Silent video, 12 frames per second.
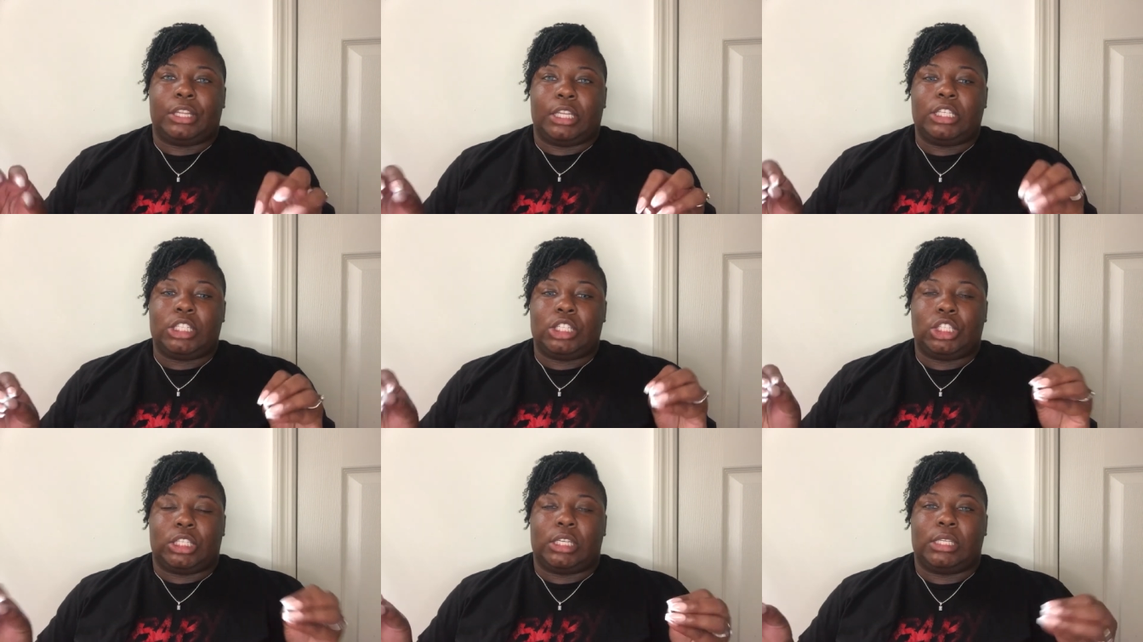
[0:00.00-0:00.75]
This
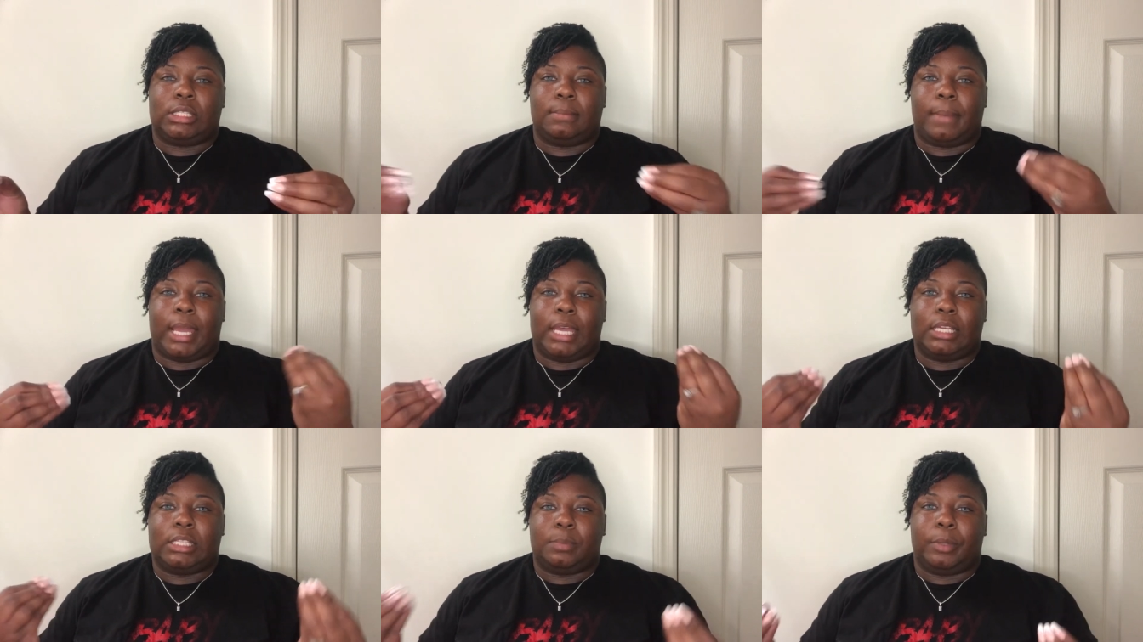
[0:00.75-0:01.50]
is just my
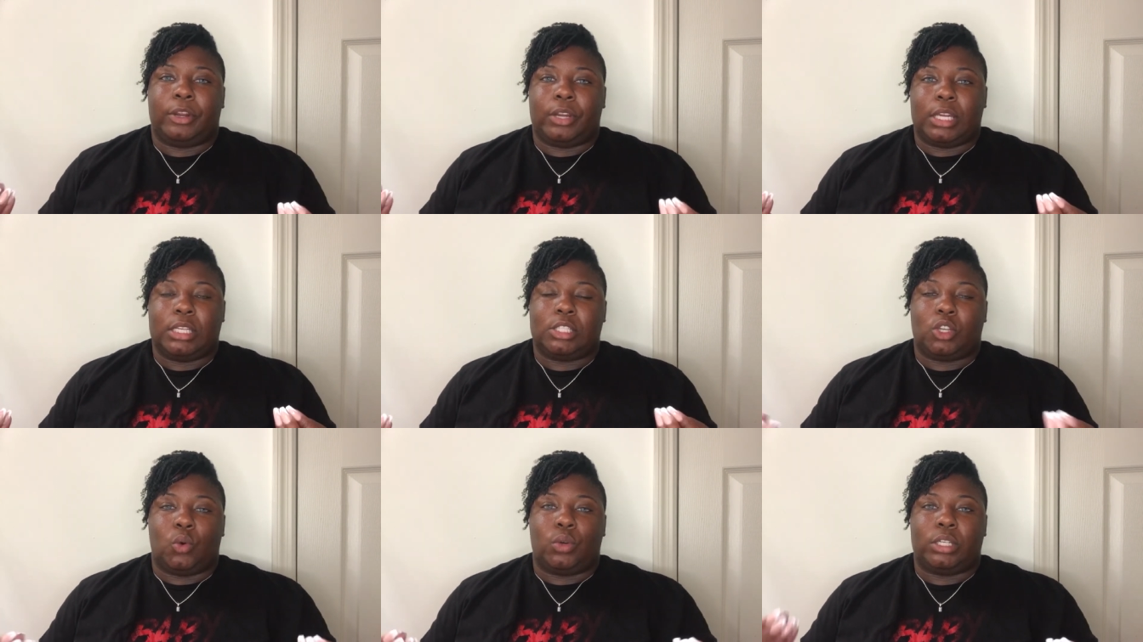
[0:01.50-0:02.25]
experience
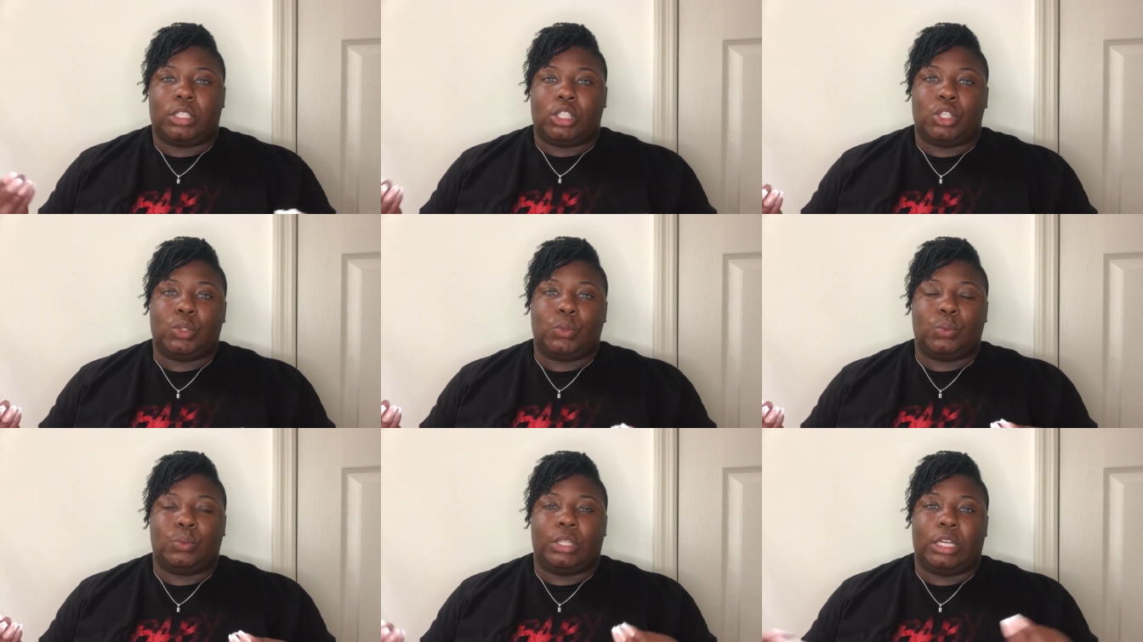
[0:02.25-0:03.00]
going
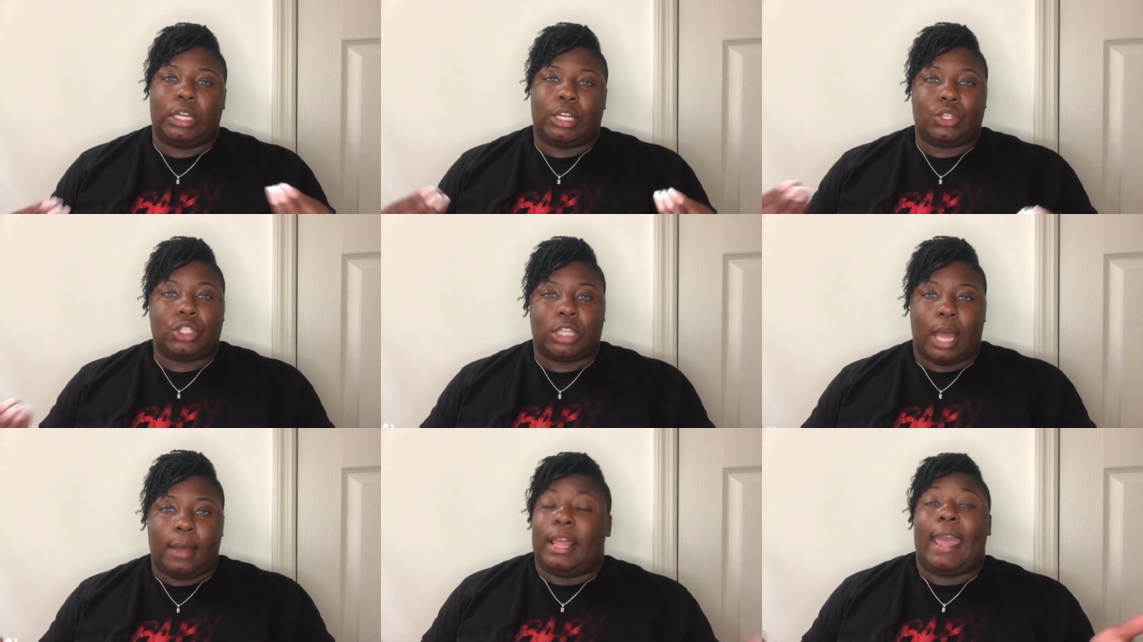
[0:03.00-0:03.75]
to the nail
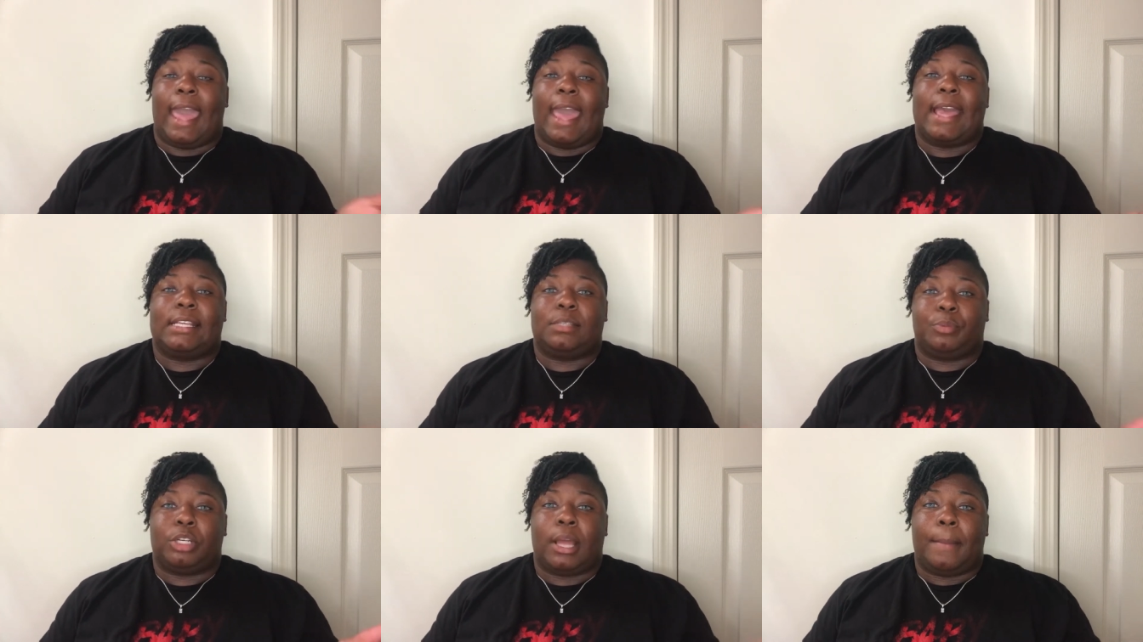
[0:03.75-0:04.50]
shop that has
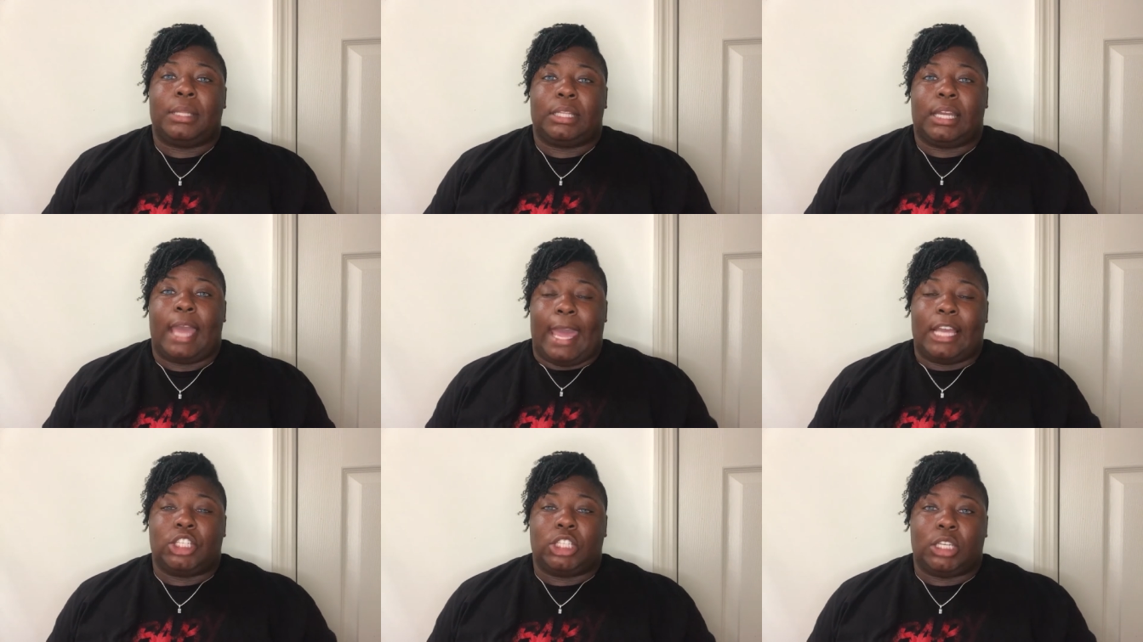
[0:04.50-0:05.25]
predominantly
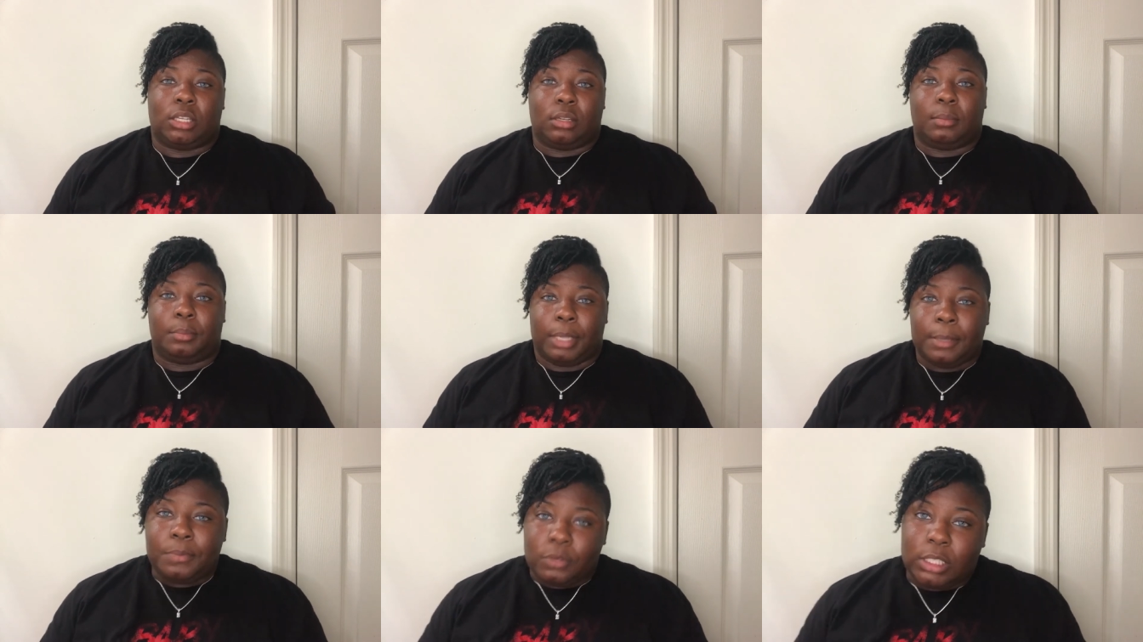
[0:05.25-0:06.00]
Asian
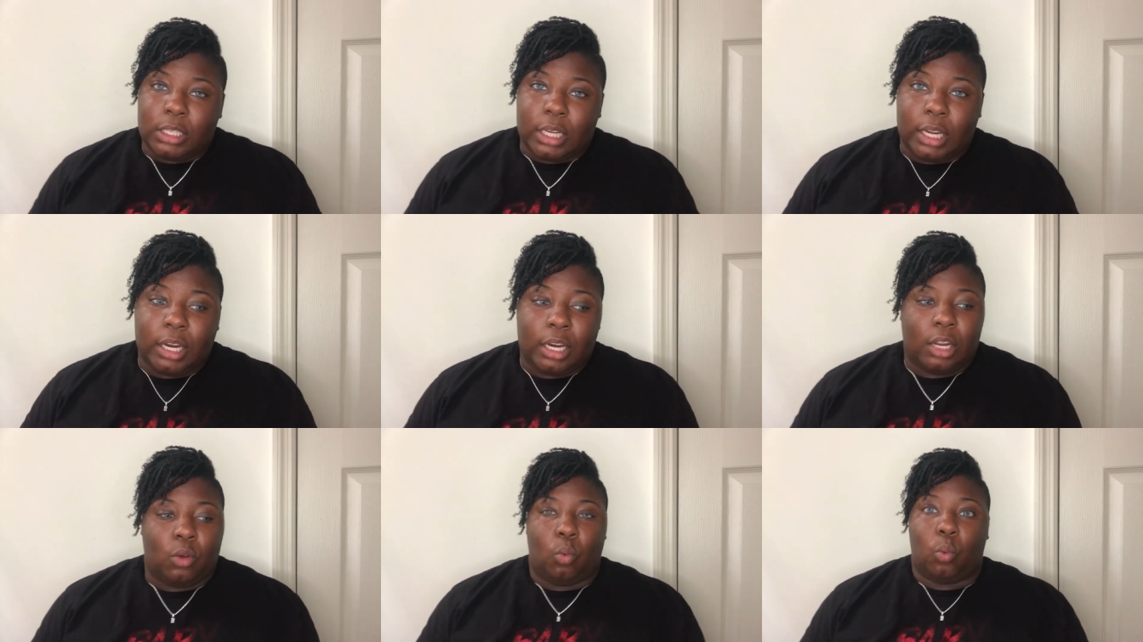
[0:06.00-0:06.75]
people in there
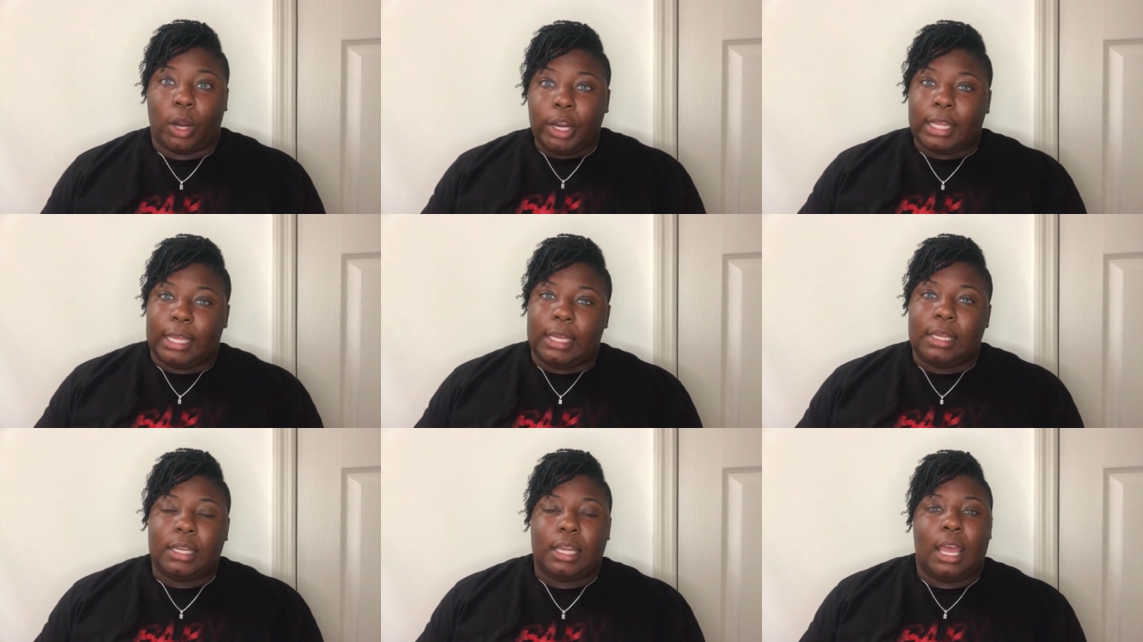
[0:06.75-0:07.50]
working
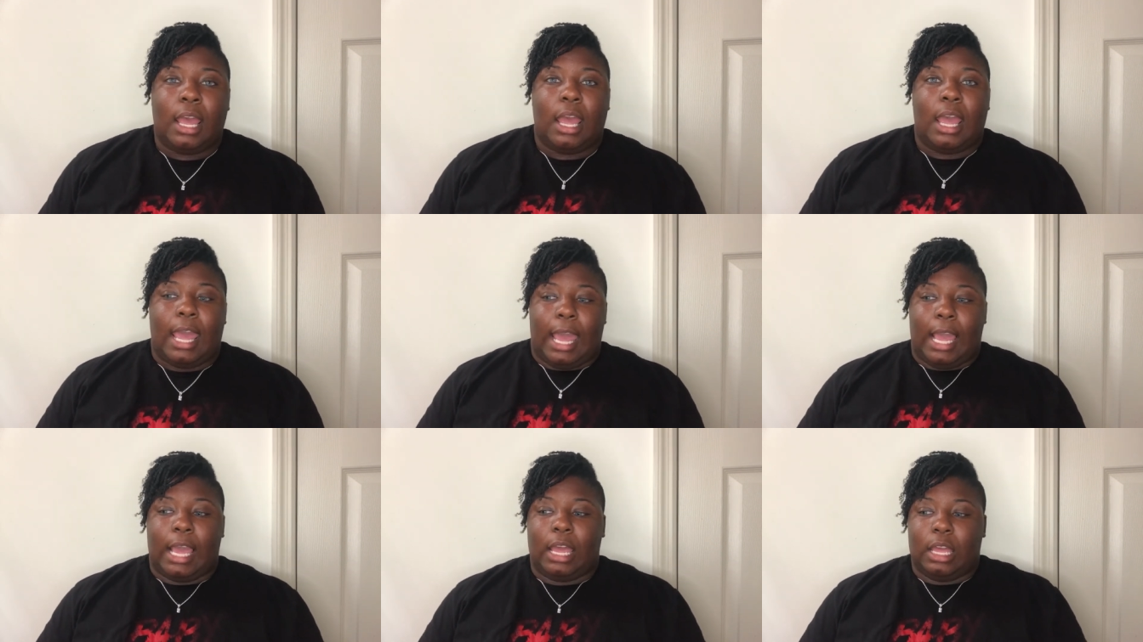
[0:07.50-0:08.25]

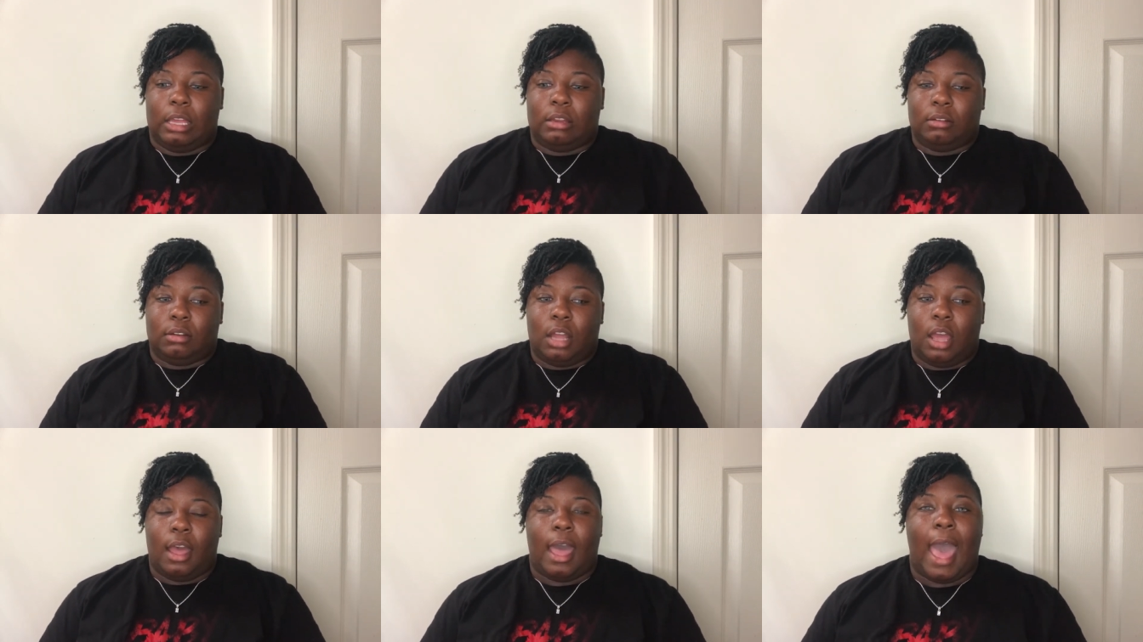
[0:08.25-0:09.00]
and
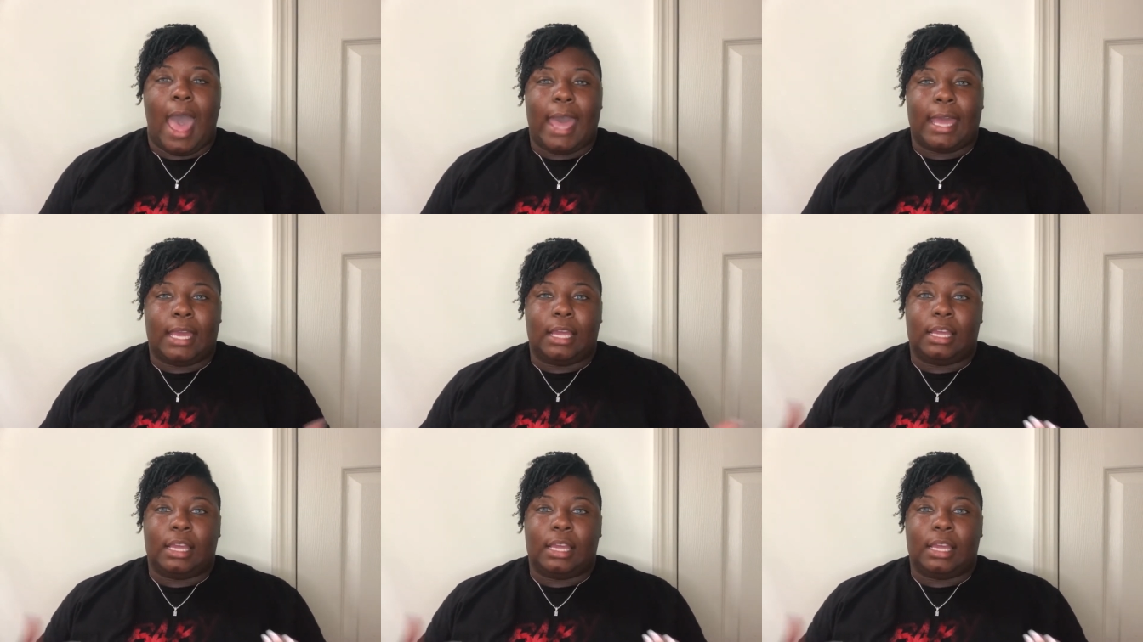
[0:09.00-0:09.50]
I